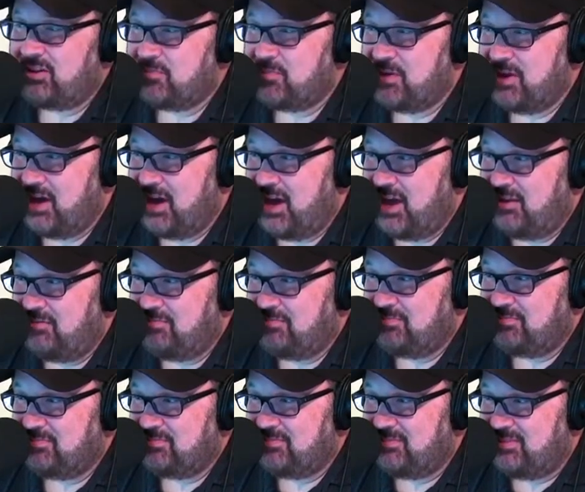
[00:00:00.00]
me hot
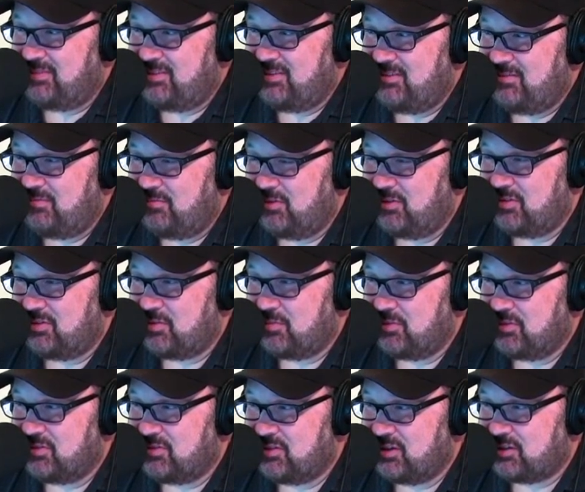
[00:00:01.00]
when
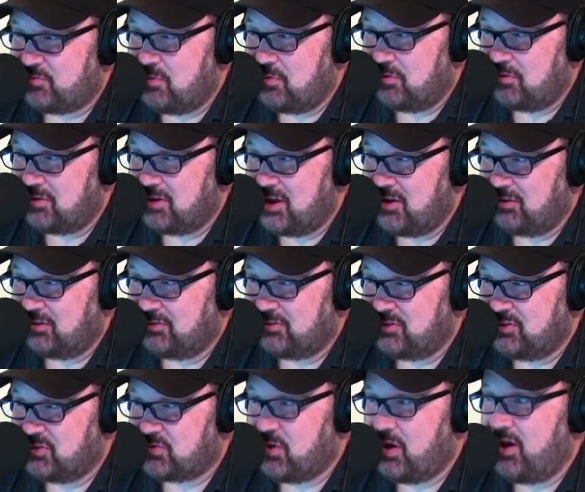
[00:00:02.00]
someone sticks me with needles
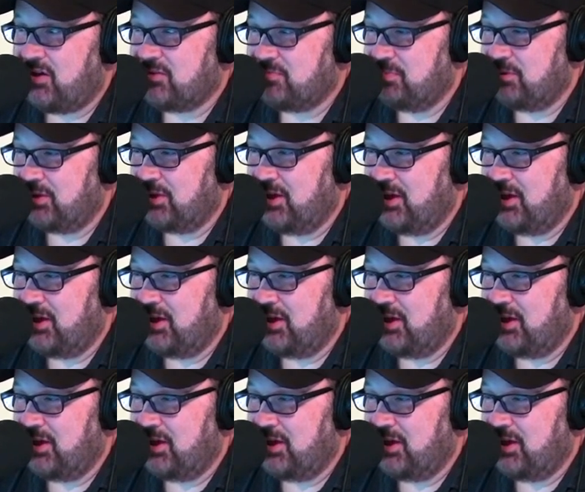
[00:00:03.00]
and oh. draws blood.